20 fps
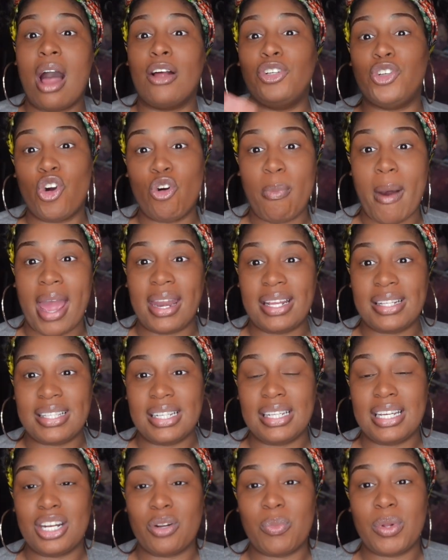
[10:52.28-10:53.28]
Nobody's a
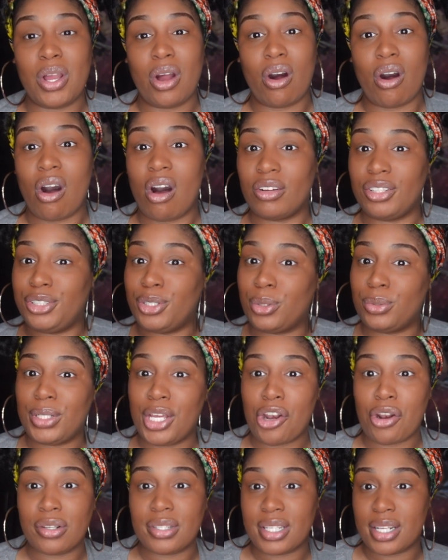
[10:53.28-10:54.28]
leader. We all, you know,
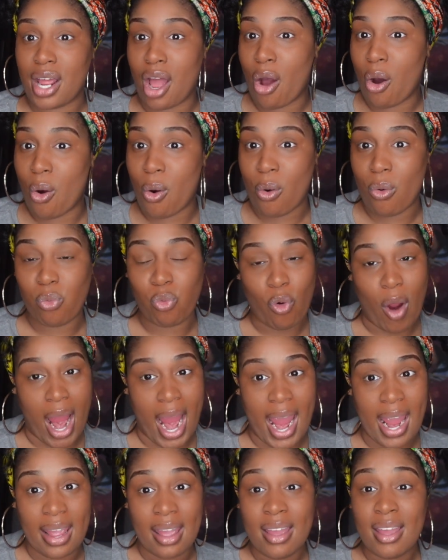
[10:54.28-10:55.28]
leaders in our own
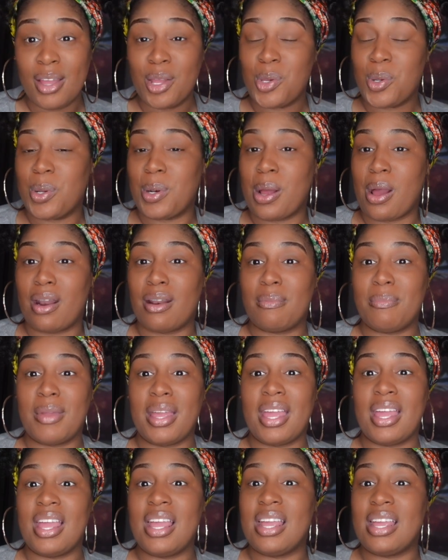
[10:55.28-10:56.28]
right. You know what I
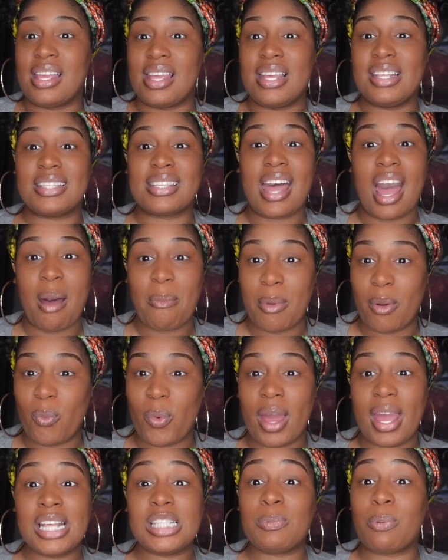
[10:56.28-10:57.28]
mean? He's coming
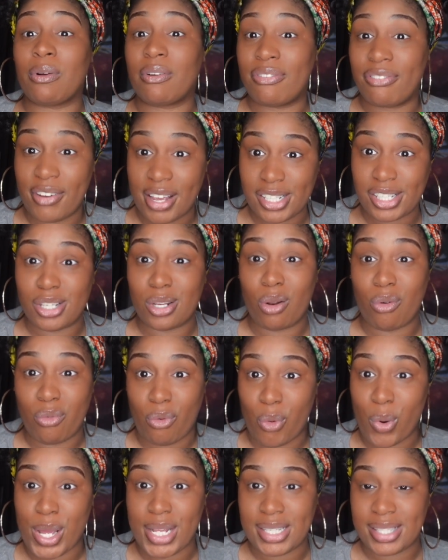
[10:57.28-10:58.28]
with his professional
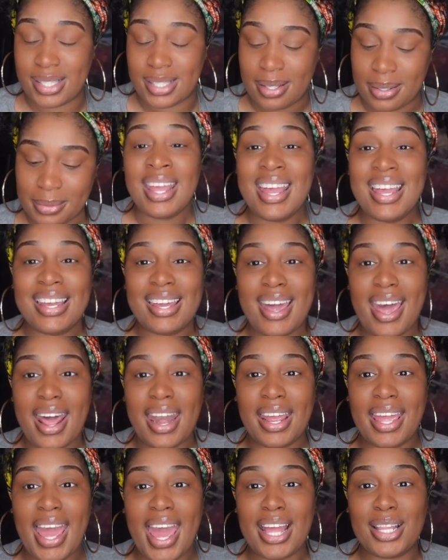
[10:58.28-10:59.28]
voice.
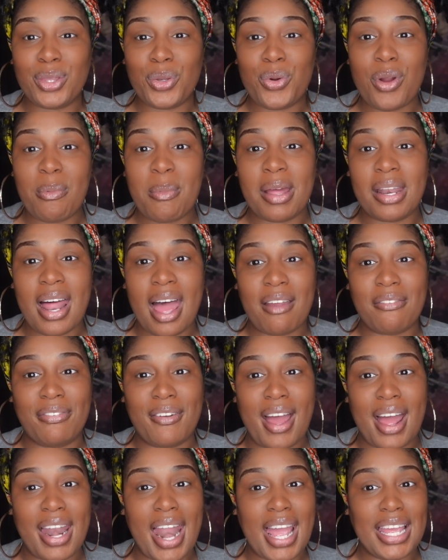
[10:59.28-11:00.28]
Gutter came through him a
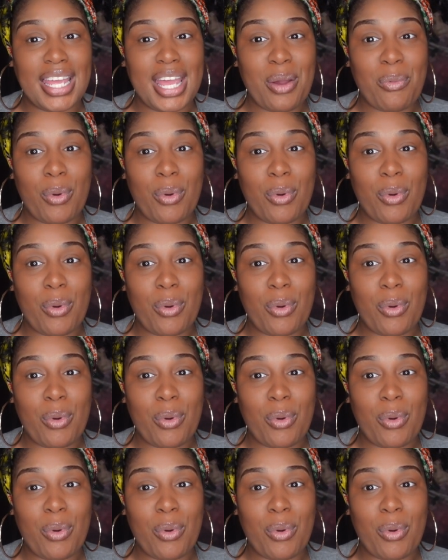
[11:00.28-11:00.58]
lifeline like, yeah,